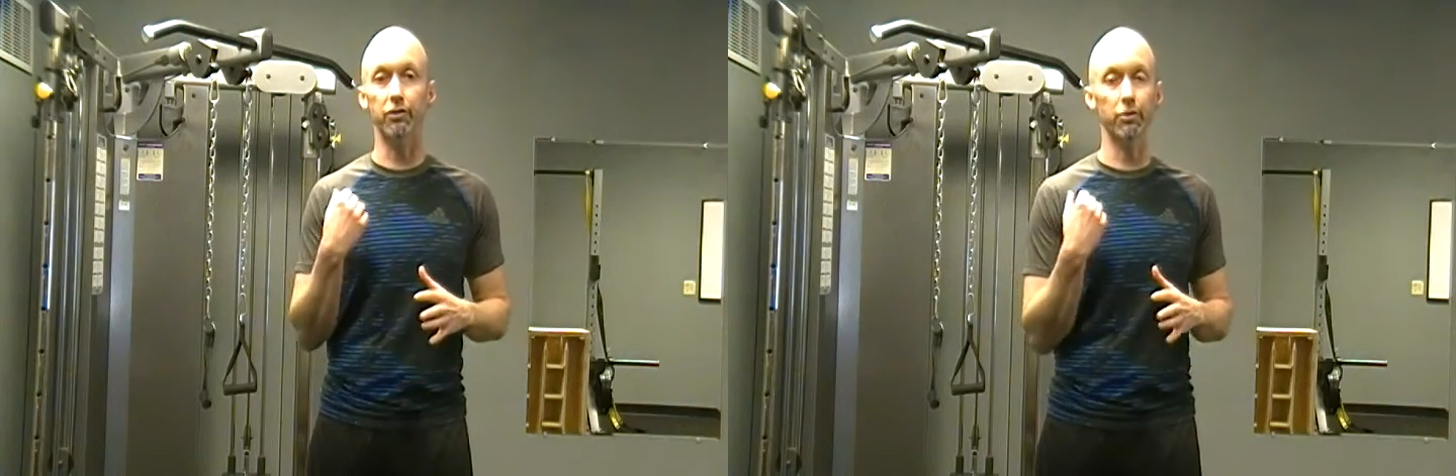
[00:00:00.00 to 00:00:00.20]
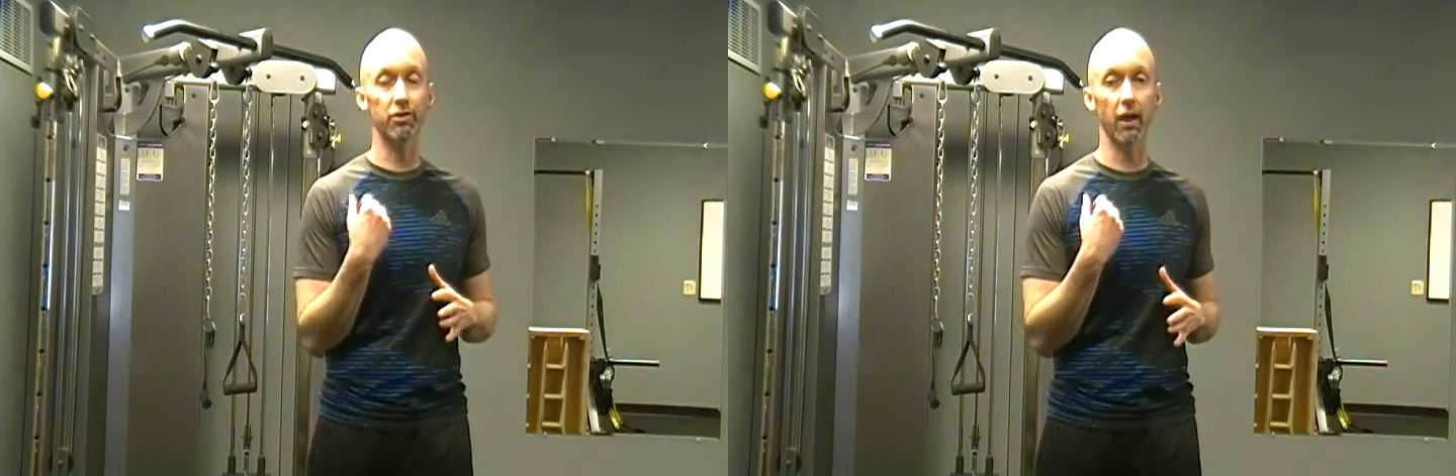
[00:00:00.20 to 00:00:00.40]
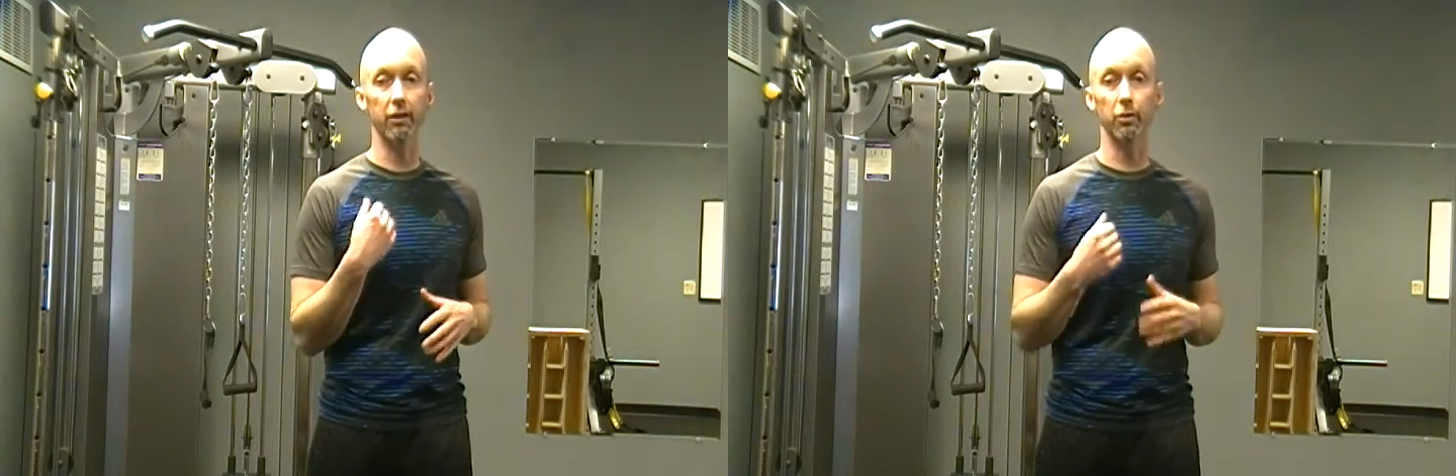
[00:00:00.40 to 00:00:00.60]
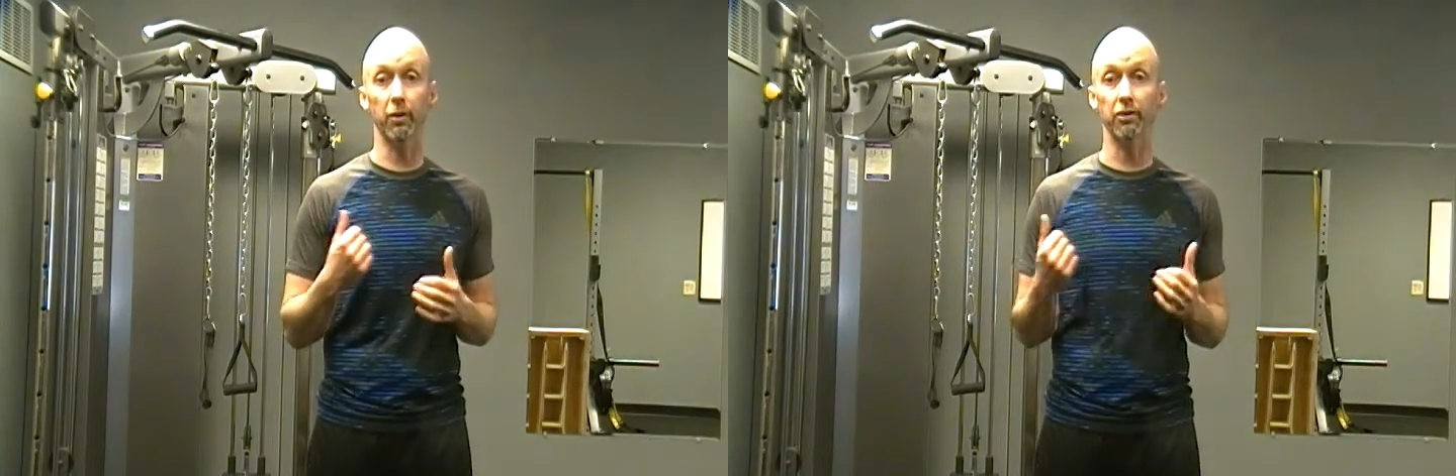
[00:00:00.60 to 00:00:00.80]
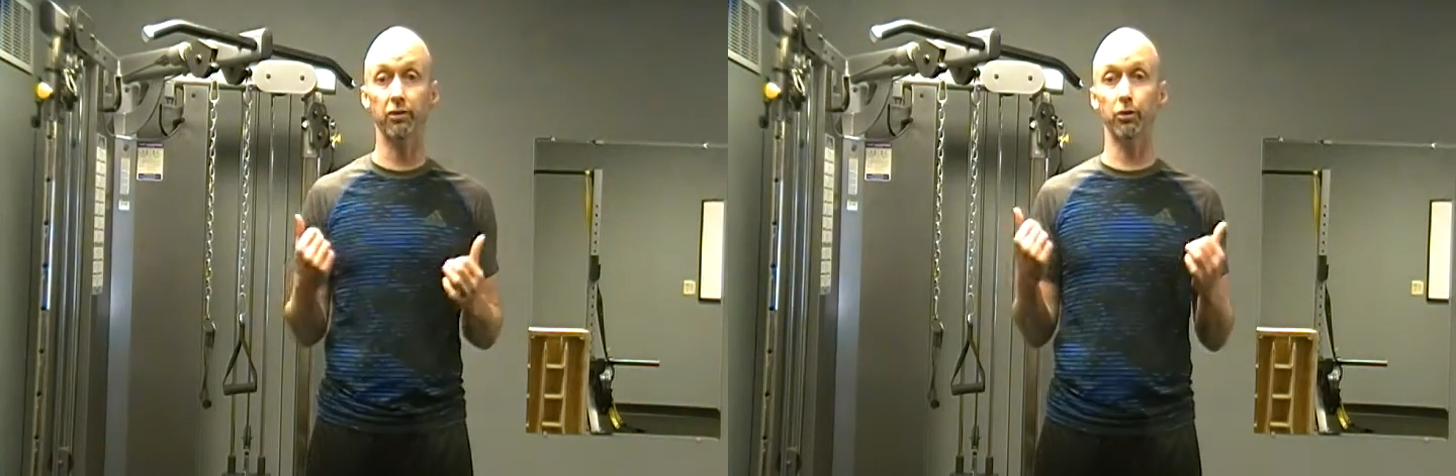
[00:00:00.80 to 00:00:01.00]
to do side
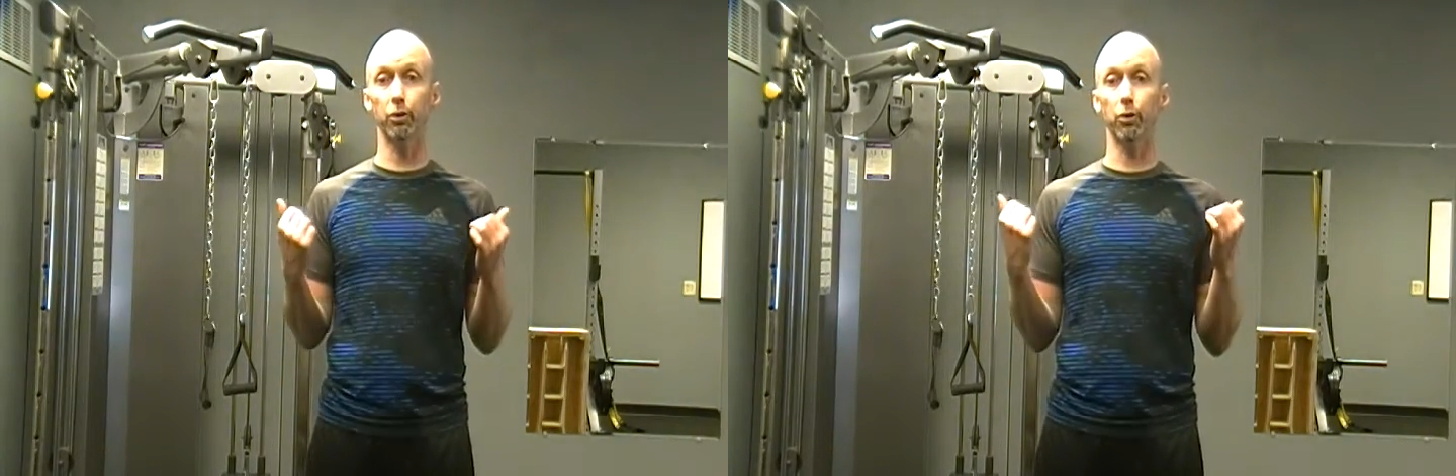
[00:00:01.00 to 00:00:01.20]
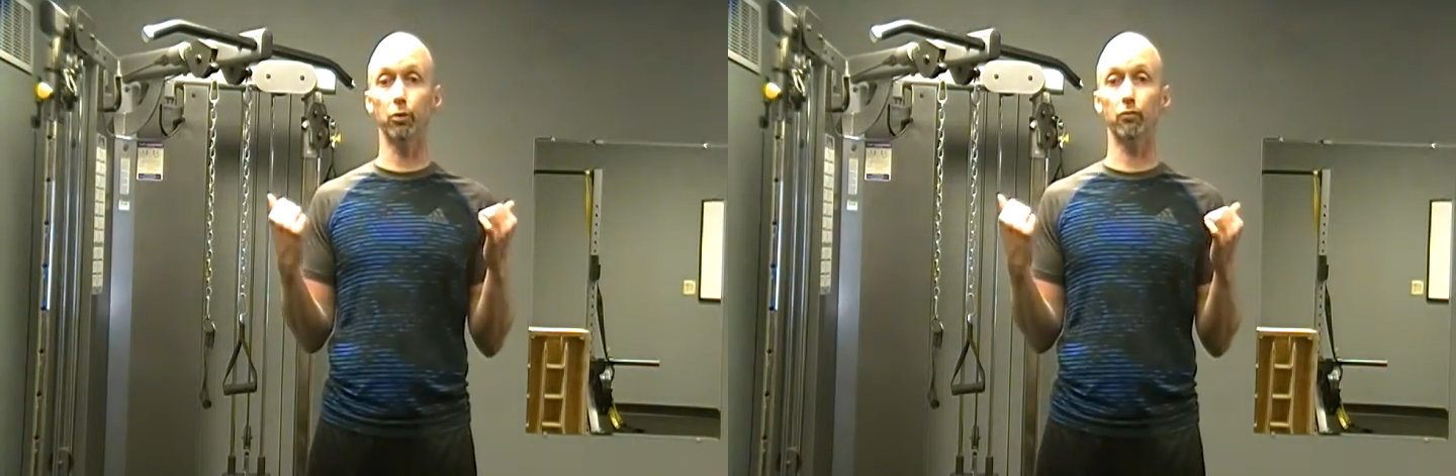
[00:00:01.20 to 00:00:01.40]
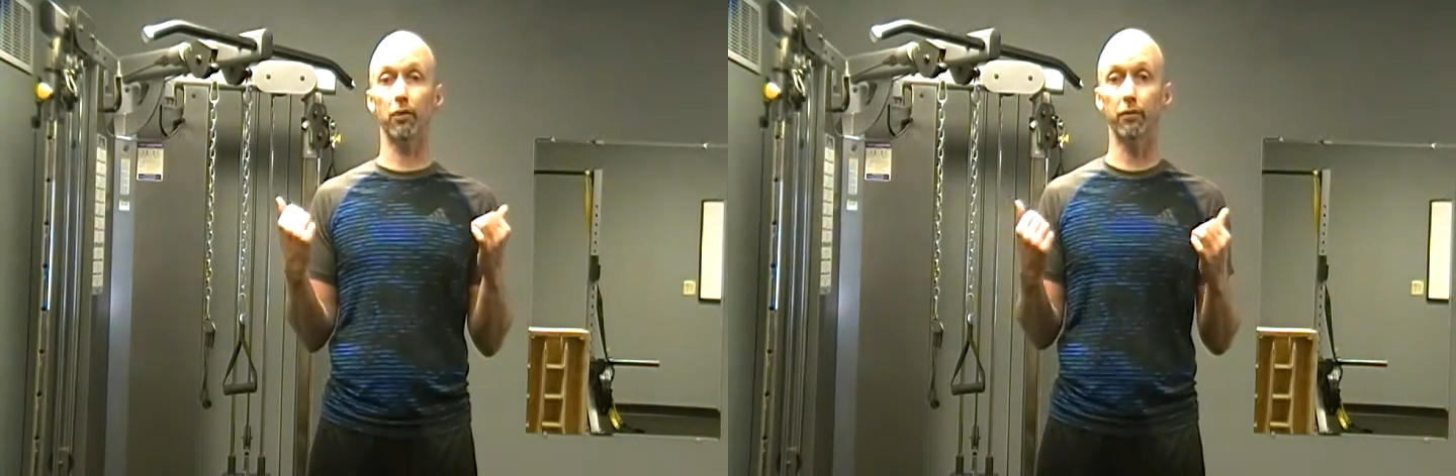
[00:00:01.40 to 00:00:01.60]
twists, to do